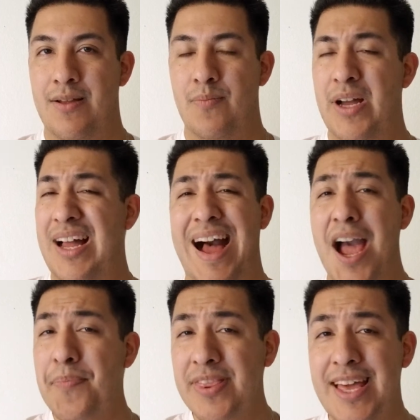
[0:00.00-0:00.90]
But
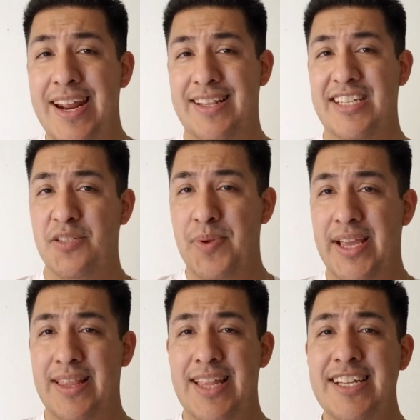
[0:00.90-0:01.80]
hypothetically
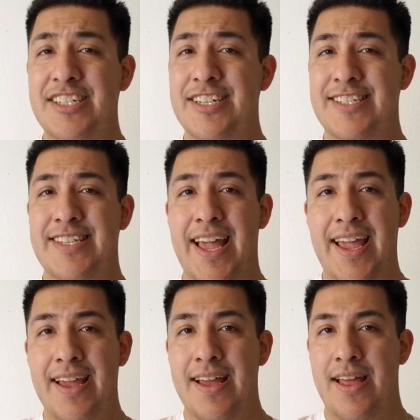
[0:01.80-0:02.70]
speaking, let's just
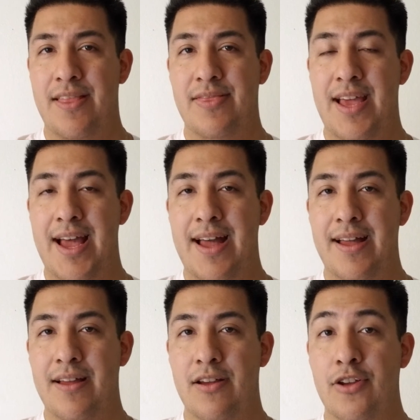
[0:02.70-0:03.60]
say
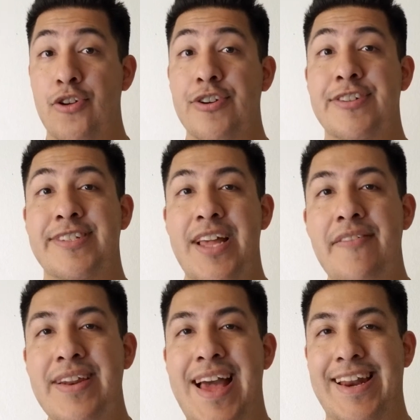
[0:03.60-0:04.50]
that you're
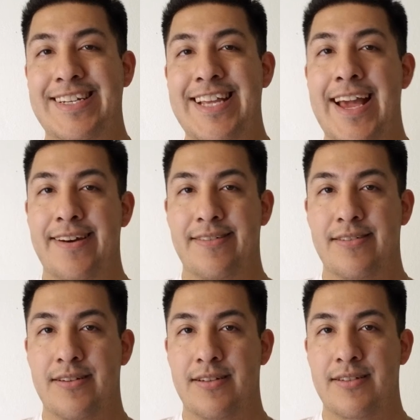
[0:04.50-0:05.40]
7 out of 10.
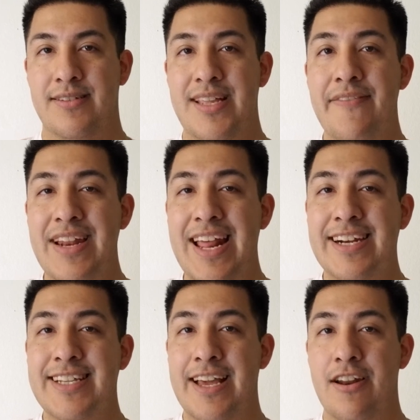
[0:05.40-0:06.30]
7 out
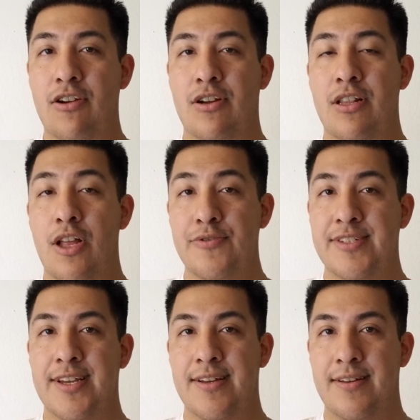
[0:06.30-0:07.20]
of 10 on
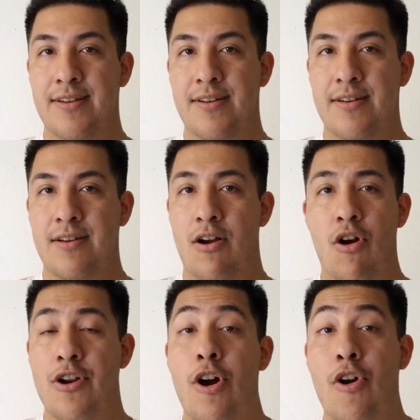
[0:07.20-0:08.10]
closing,
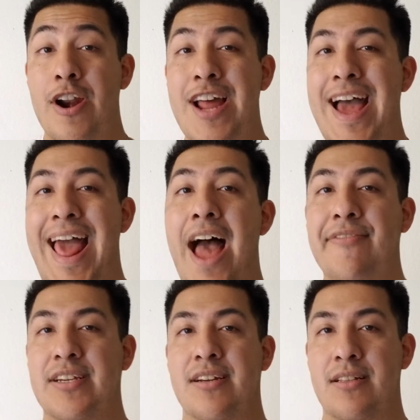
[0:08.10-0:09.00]
or on not
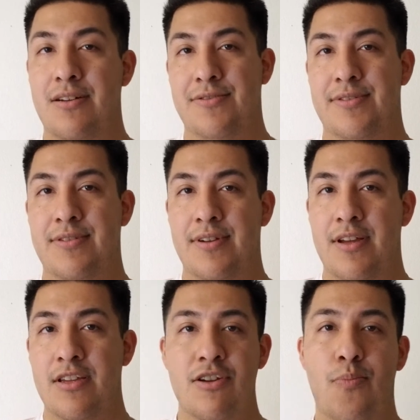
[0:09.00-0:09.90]
having to close.
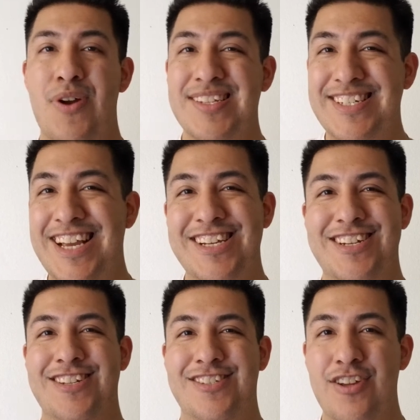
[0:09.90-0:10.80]
Your
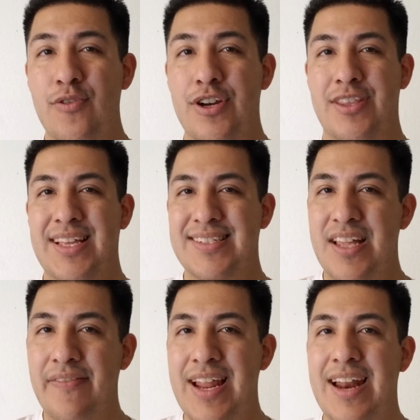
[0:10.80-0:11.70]
presentation is so good that
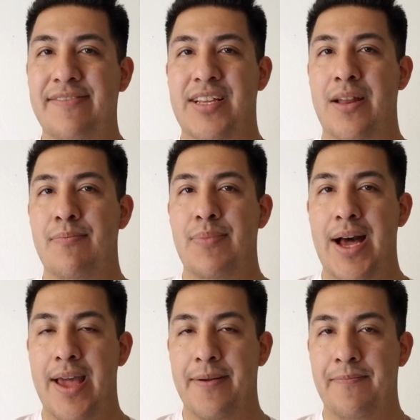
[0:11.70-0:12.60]
7 out of 10 buy.